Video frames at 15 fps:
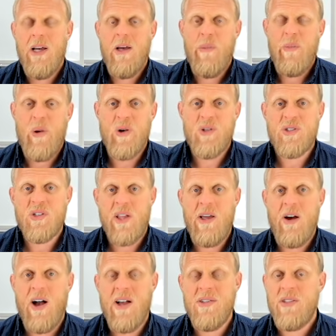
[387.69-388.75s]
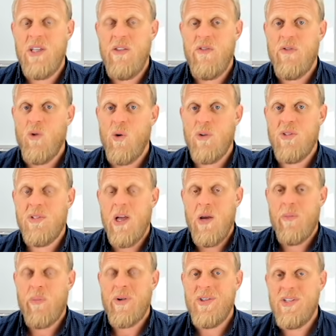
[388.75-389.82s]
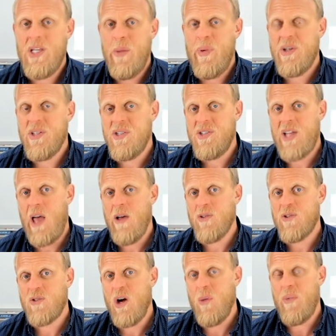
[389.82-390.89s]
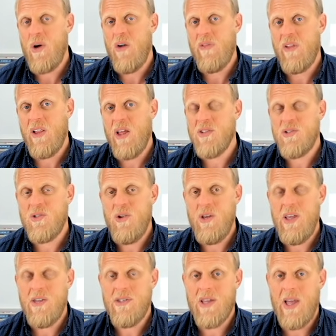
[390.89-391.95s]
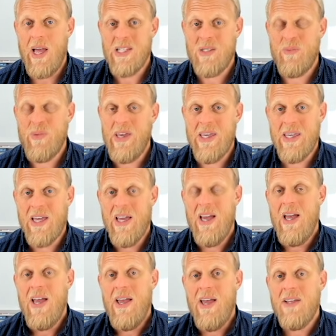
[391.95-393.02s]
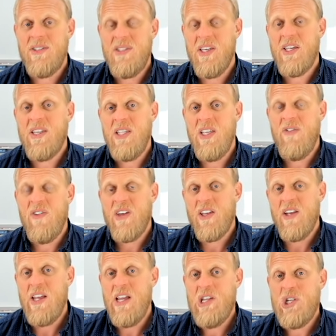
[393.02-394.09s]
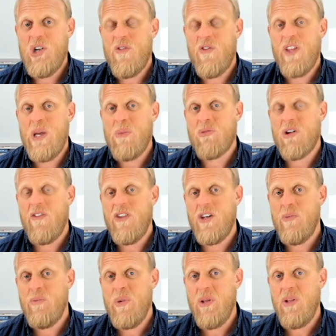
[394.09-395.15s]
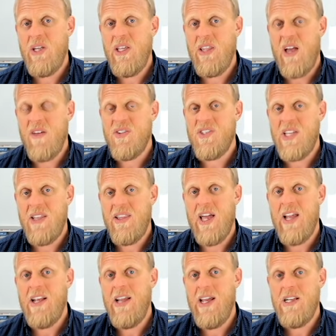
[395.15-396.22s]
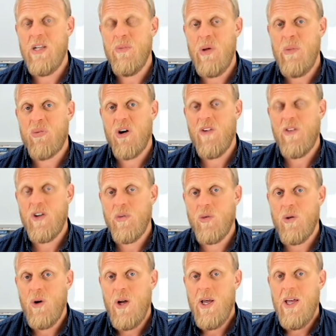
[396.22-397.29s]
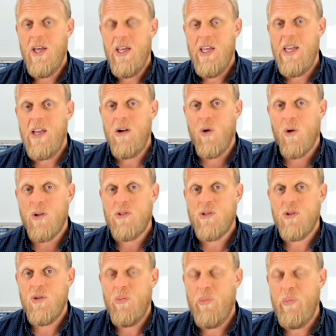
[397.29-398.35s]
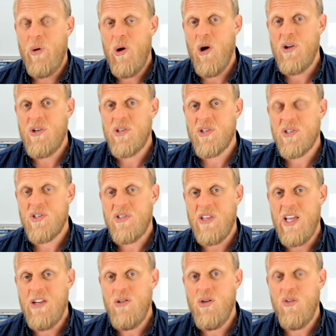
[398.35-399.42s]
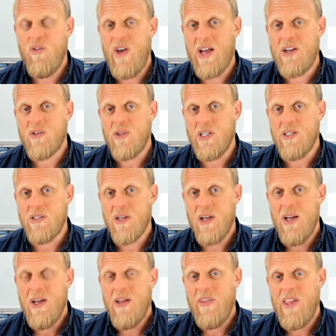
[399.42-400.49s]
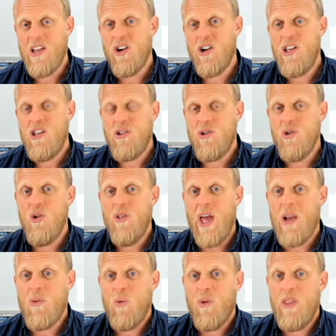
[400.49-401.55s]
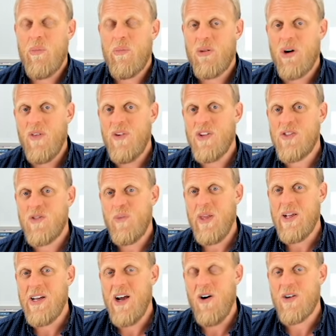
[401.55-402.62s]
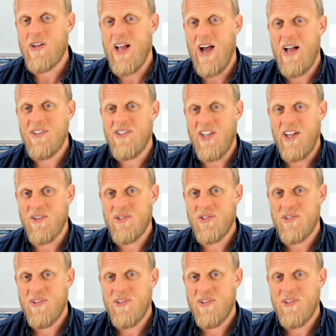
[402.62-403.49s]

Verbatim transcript: Personally, I see Ford's precipitous sales drop over the last two years as being a significant issue for their profitability. They've said they need to be profitable in order to purchase their new factories. They're going to do that with the profits from their current car sales